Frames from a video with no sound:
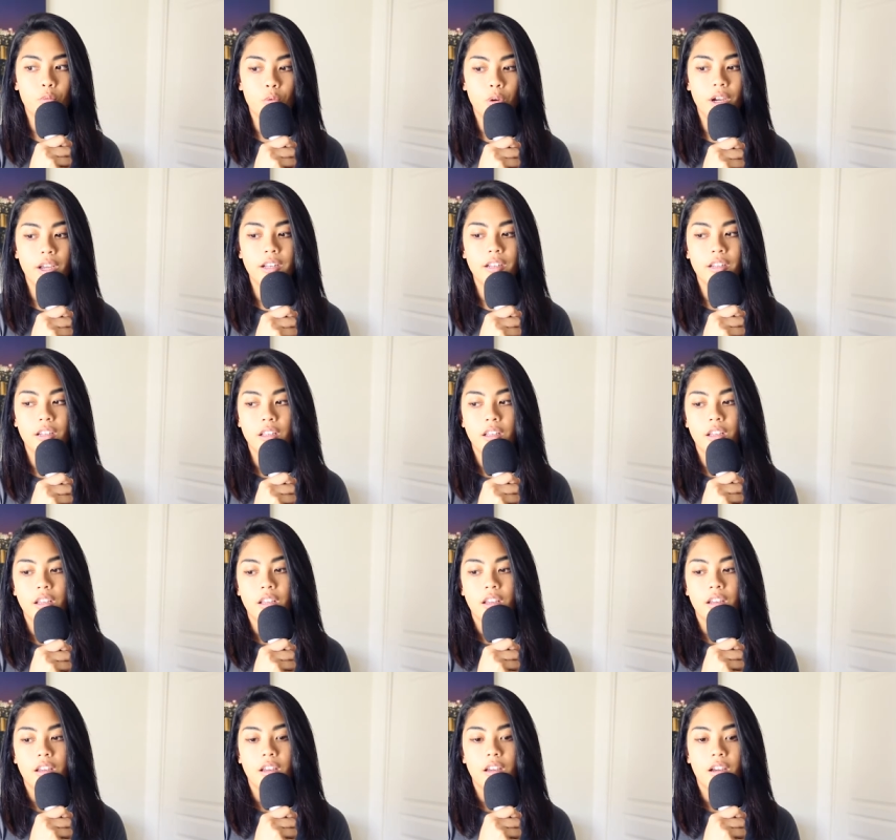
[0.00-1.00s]
what,
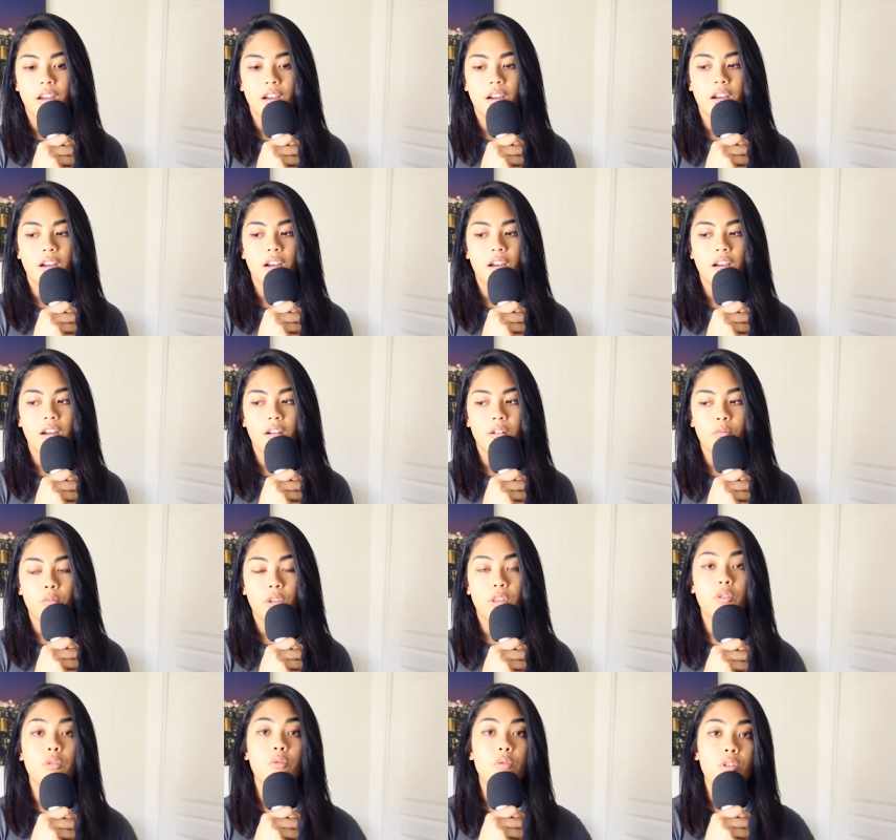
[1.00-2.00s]

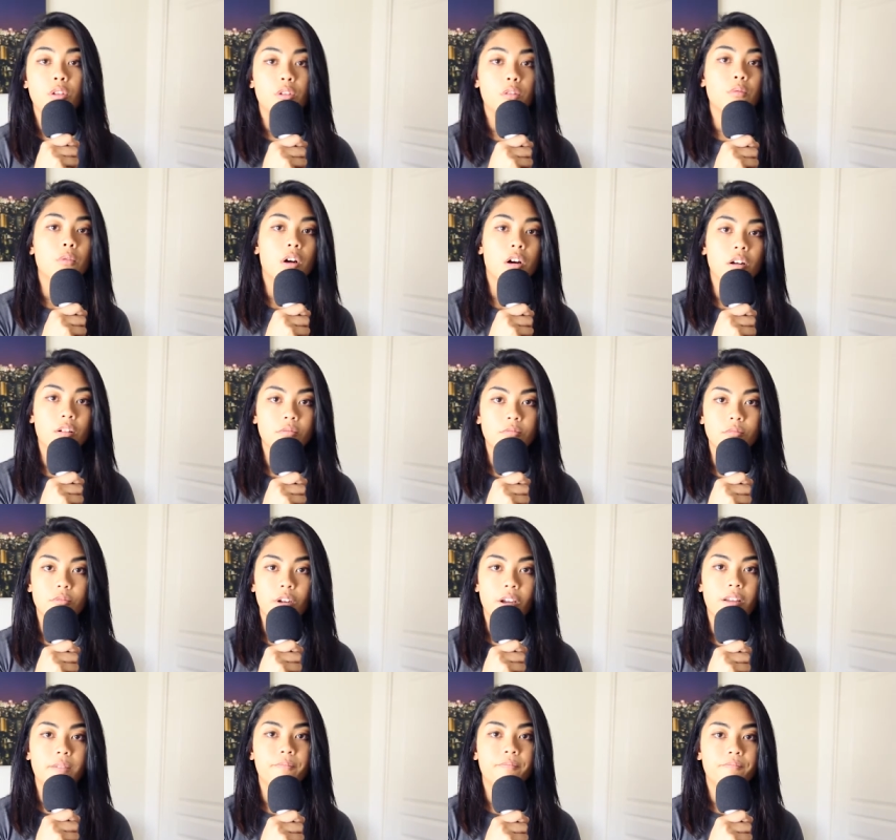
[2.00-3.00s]
with who you are,
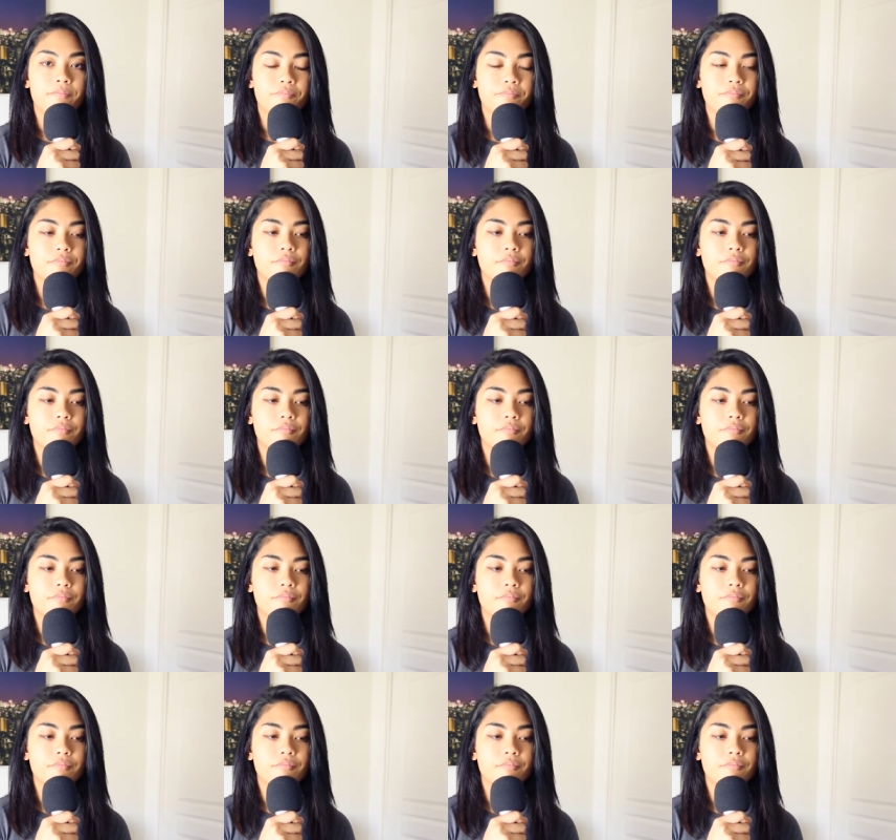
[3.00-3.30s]
right?